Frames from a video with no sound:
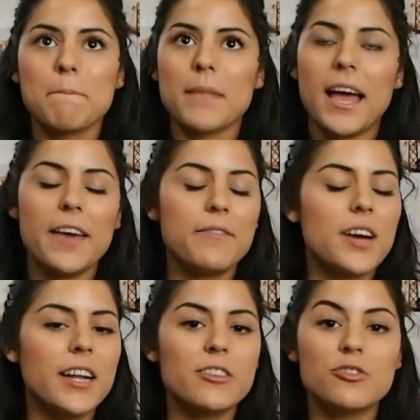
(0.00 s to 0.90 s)
I've
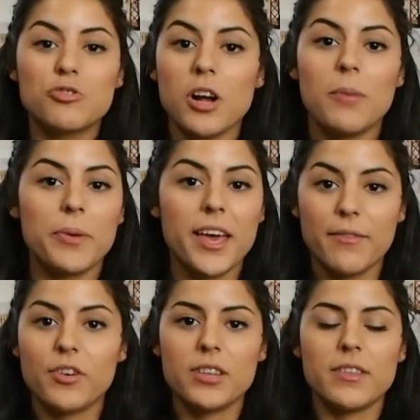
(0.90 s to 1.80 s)
got to drop
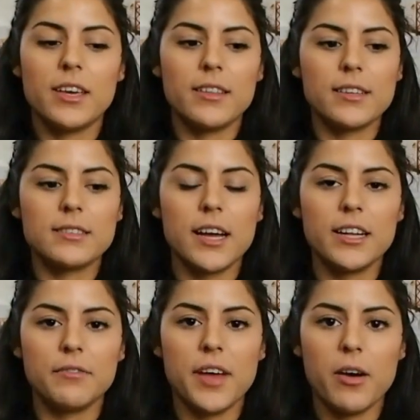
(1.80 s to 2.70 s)
everything. That's kind
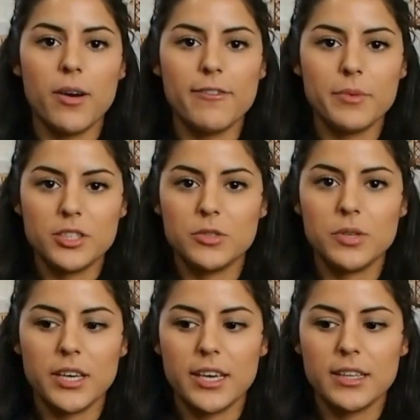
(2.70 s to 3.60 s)
of how I've been
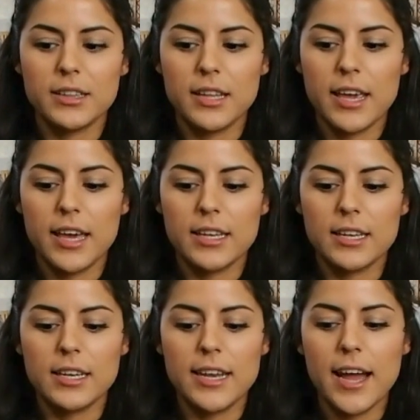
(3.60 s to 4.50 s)
doing it. And
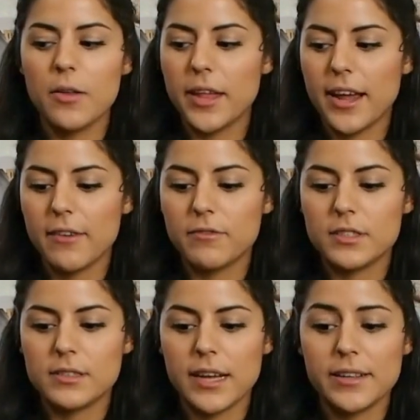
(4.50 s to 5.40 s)
now that I've
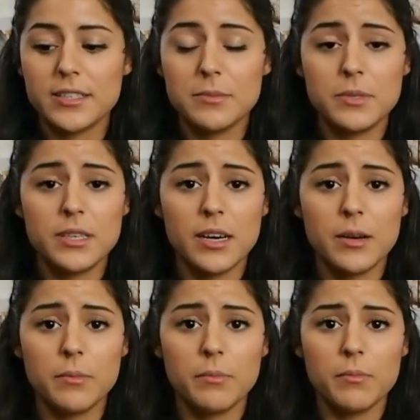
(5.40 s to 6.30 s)
decided to
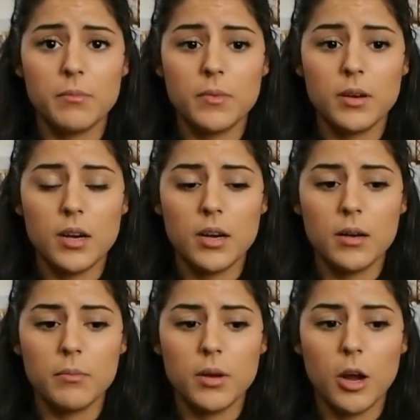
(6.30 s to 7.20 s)
become
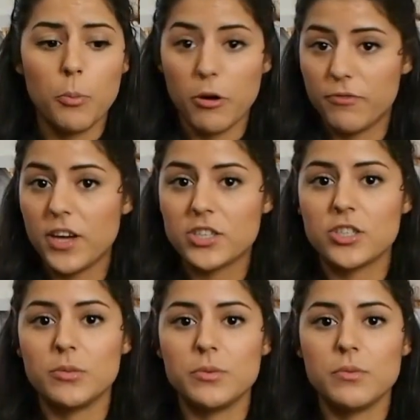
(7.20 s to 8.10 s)
a
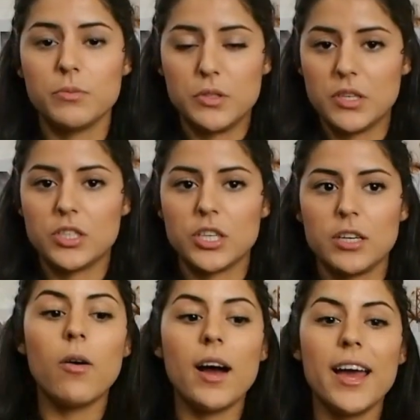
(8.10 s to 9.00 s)
professional
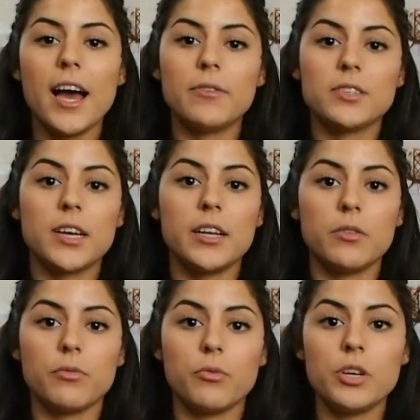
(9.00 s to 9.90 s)
musician, I have to kind
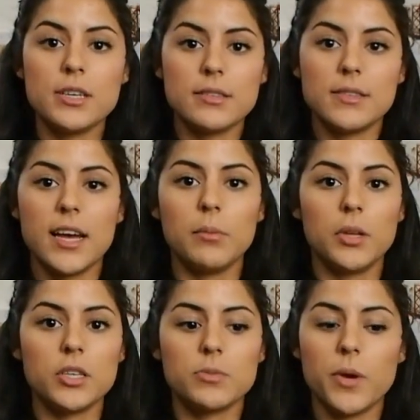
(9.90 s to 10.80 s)
of
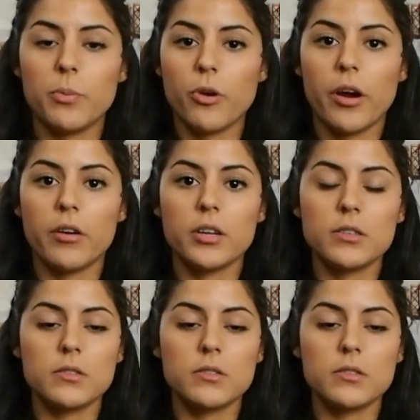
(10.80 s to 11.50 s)
re-establish my priorities.